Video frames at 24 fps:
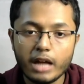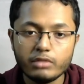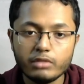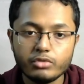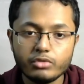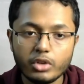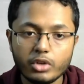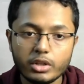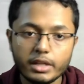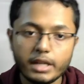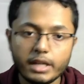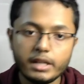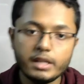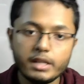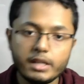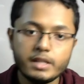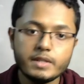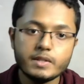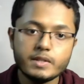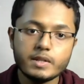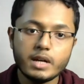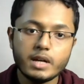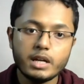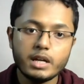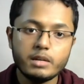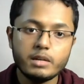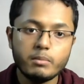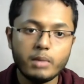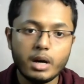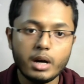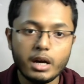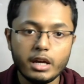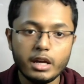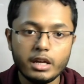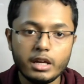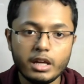And for that,
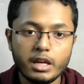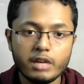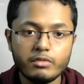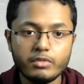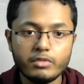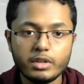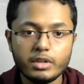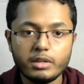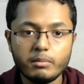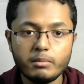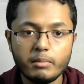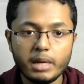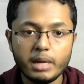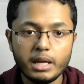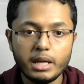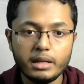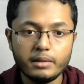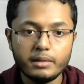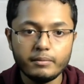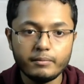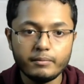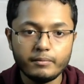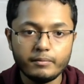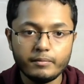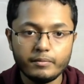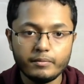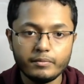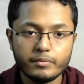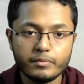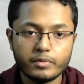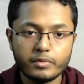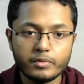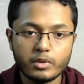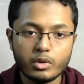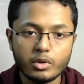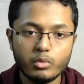inside my fn main,
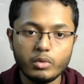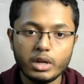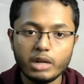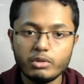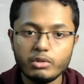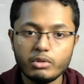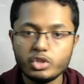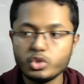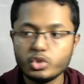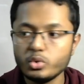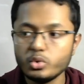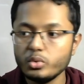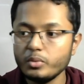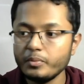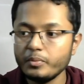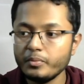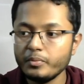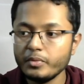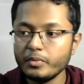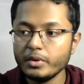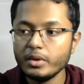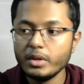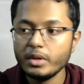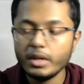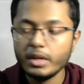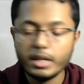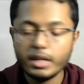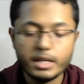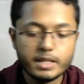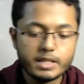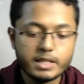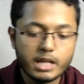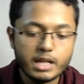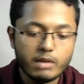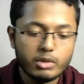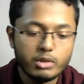what I will do
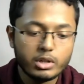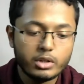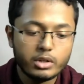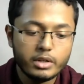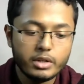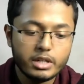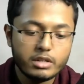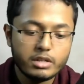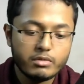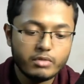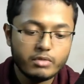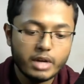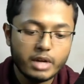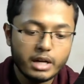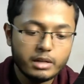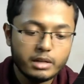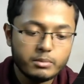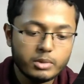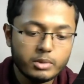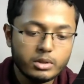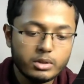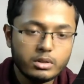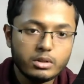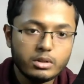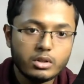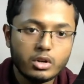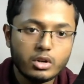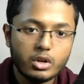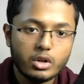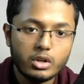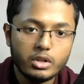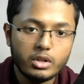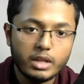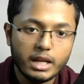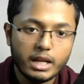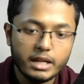is I will create a variable
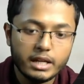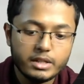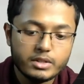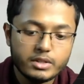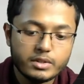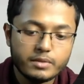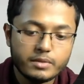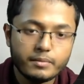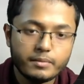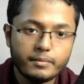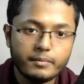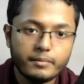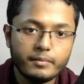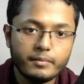called light,